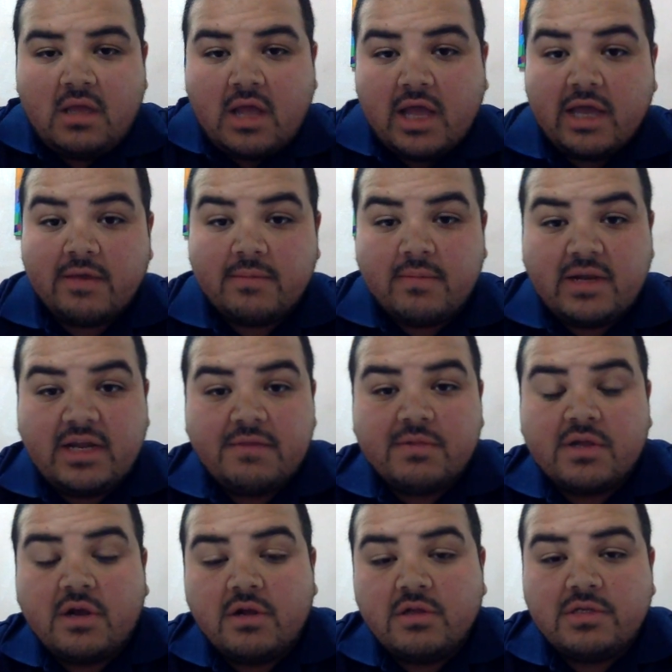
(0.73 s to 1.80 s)
Hi, my name is
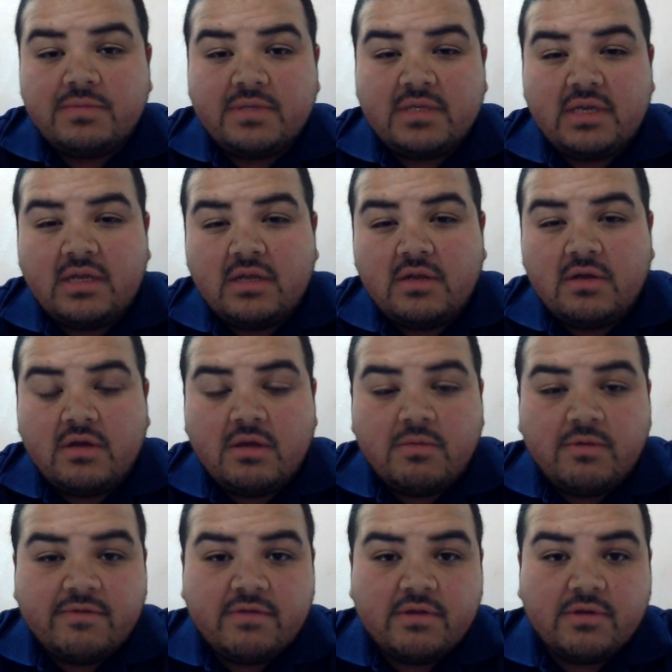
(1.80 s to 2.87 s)
Carlos Patino.
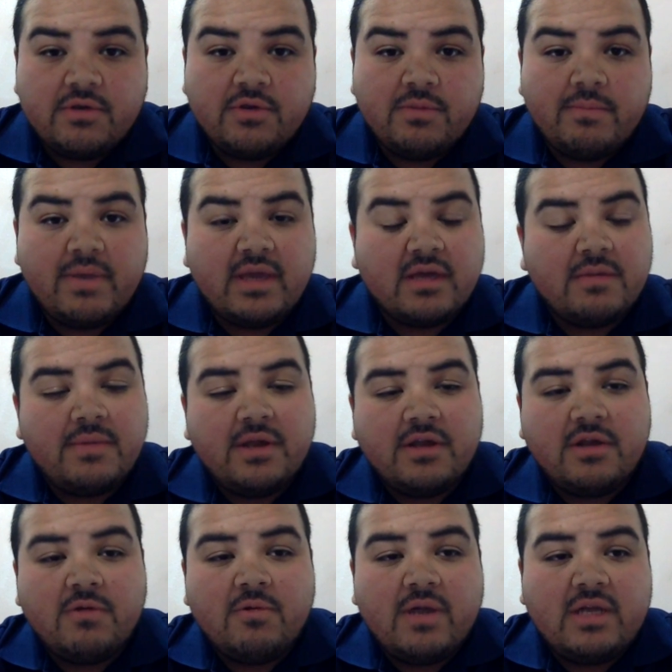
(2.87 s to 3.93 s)
I'm with the group Make
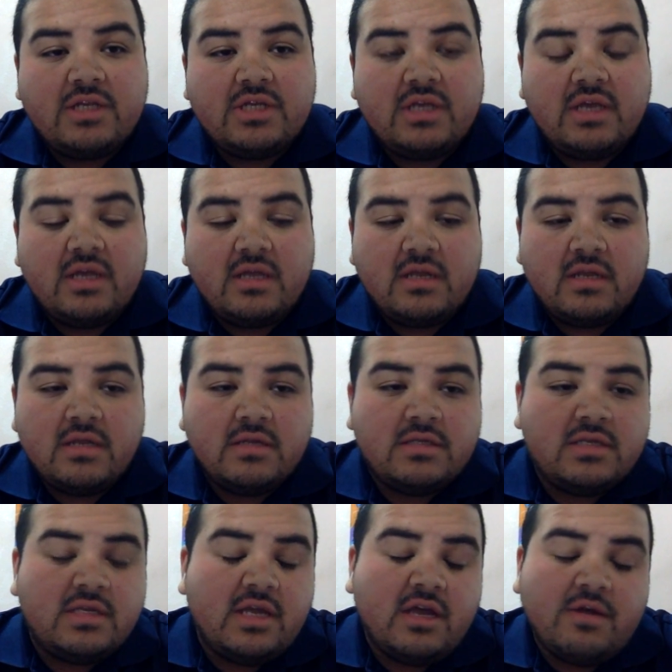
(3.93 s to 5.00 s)
America Rage Again.
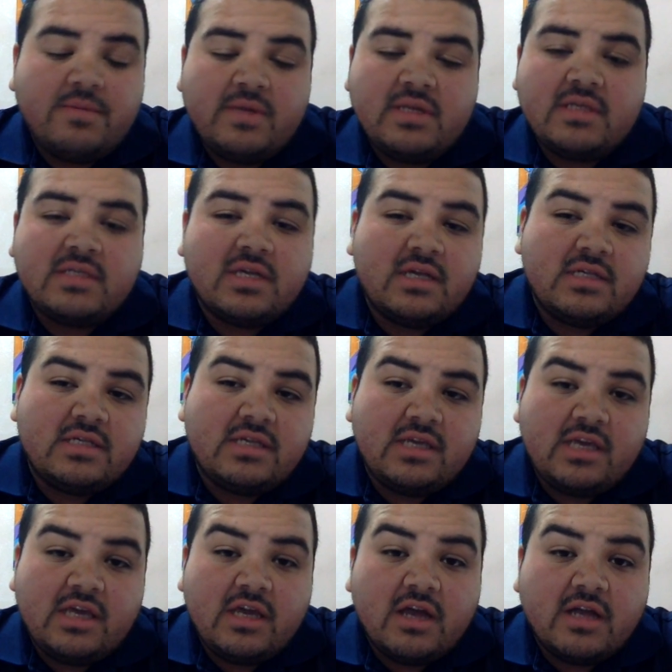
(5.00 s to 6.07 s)
Today I'll be discussing
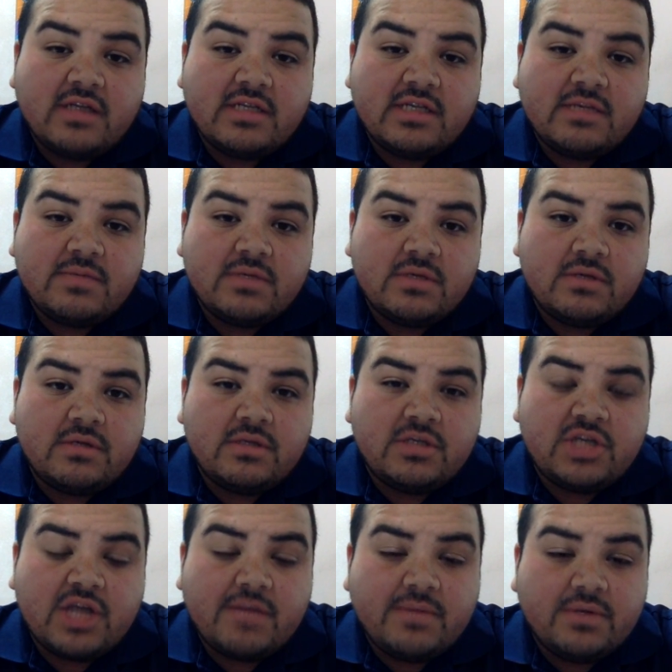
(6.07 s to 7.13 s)
key concepts on
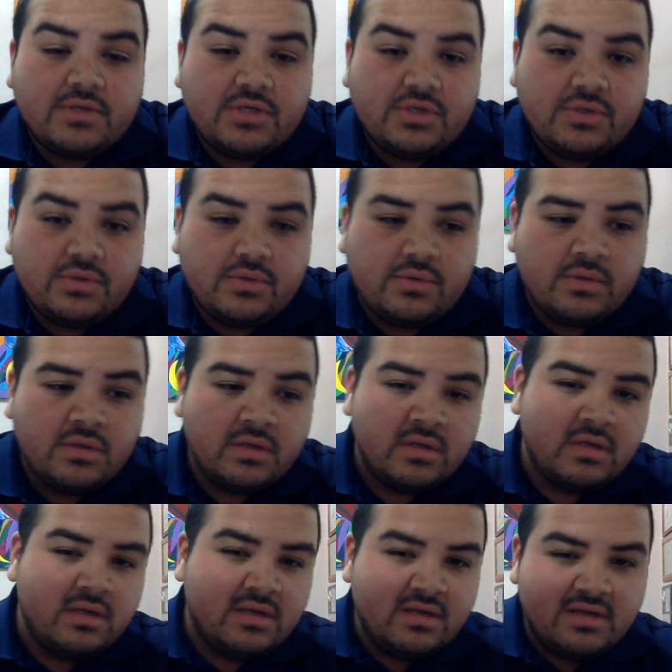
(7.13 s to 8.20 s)
Chapter 2.
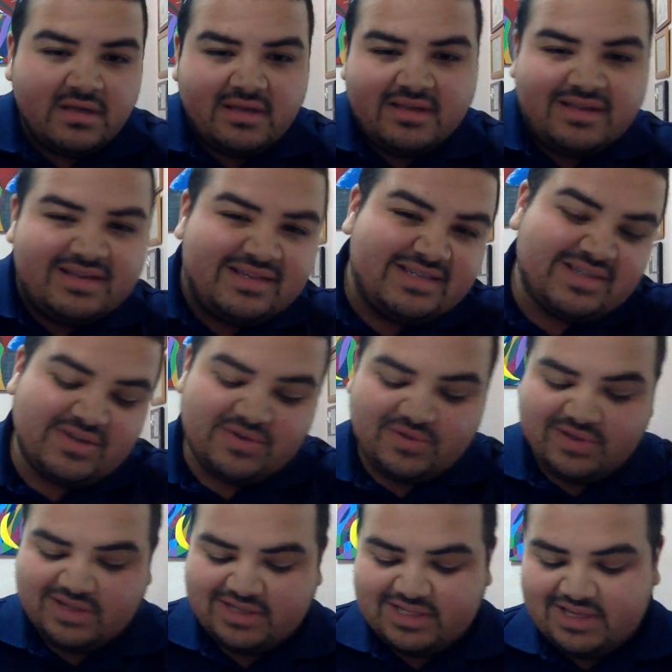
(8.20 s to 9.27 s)
So
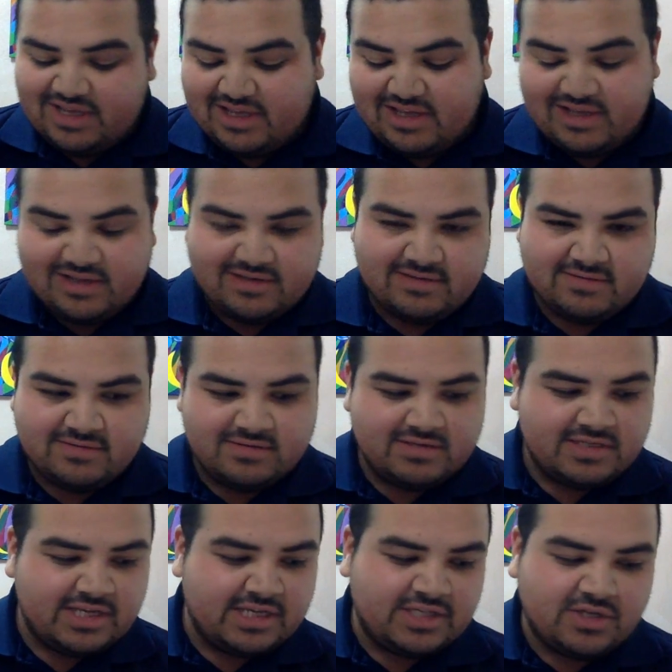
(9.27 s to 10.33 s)
let's
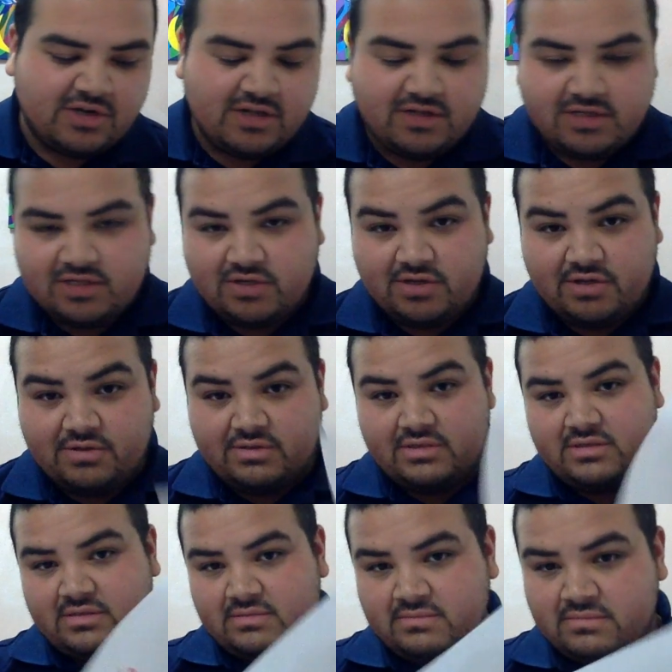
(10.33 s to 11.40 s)
get started. So
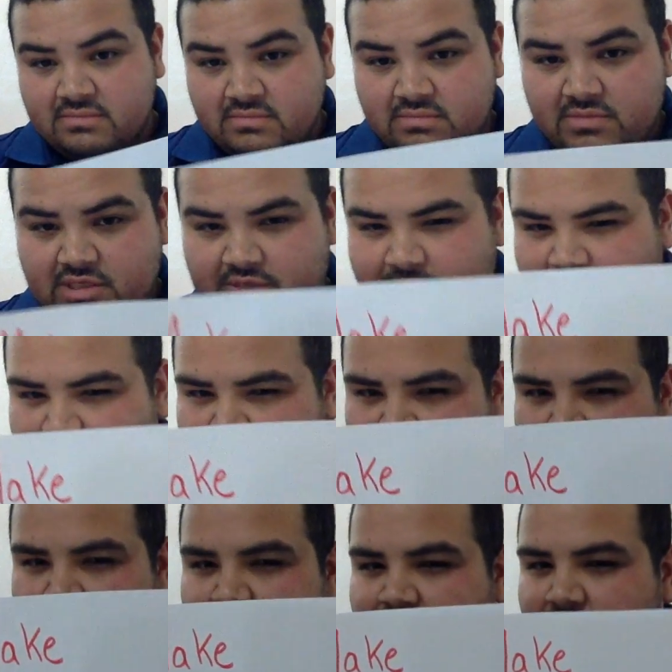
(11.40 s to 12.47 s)
here's just to make sure,
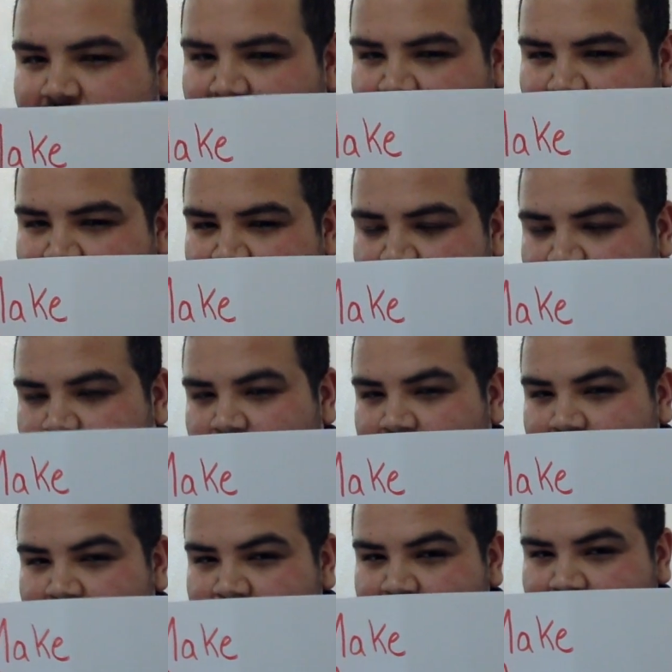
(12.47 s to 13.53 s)
Make America
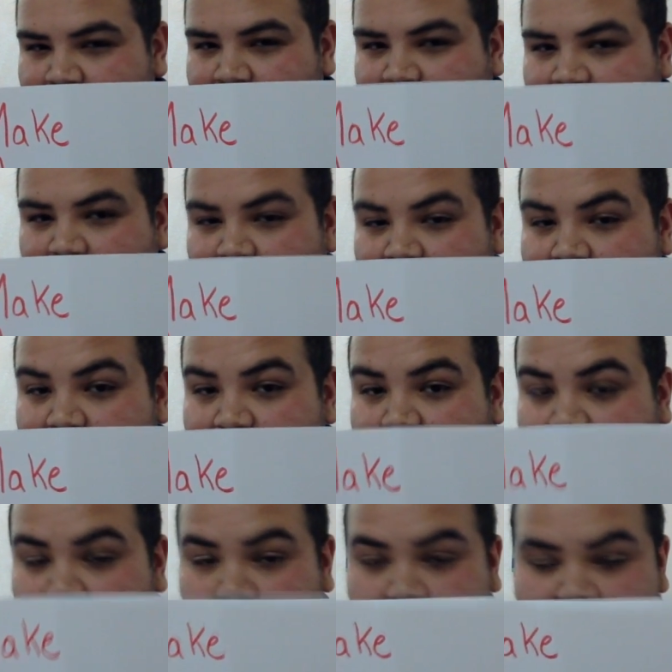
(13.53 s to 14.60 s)
Rage Again.
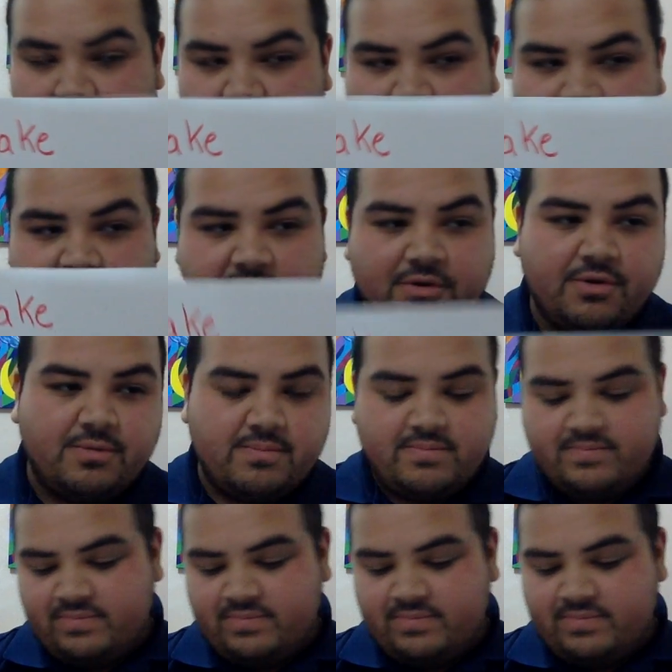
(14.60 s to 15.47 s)
So this is the name of my group.